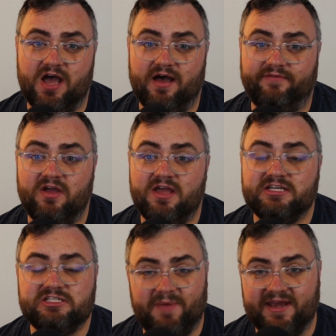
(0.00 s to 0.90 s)
of
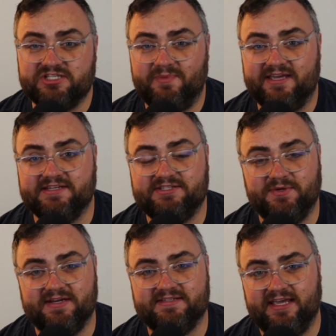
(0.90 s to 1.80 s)
Spanish-speaking
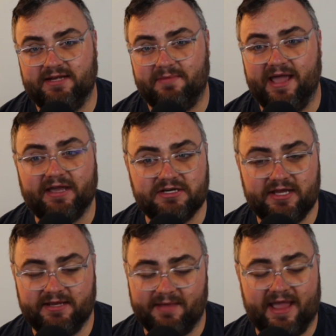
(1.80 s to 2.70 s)
students in
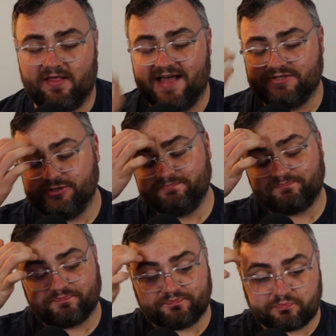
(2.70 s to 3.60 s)
my classroom.
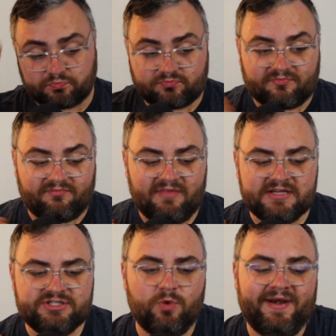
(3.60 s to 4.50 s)

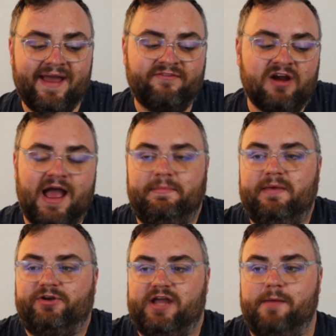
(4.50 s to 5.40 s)
So whenever I'm
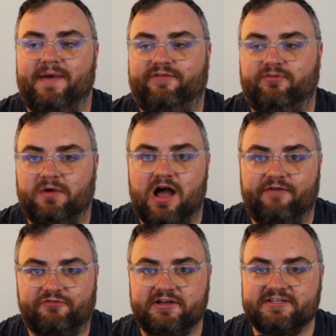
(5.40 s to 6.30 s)
able to come back from a
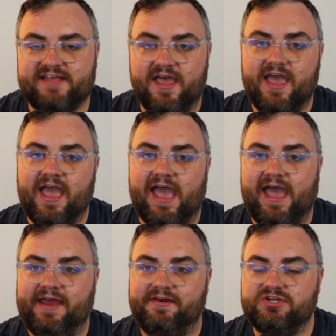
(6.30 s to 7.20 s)
conference
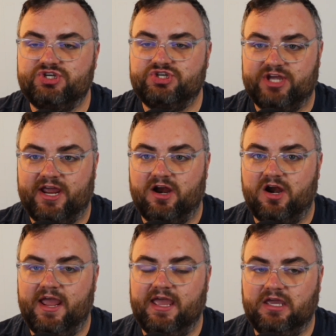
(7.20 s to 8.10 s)
and
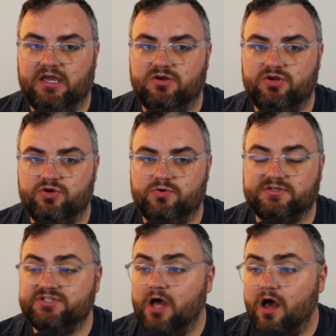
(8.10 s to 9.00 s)
share a
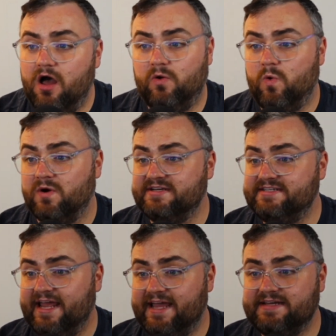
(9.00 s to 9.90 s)
new song or
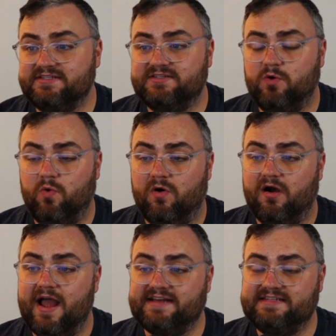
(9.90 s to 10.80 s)
dance
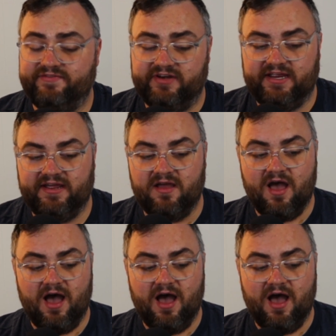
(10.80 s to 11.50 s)
or activity,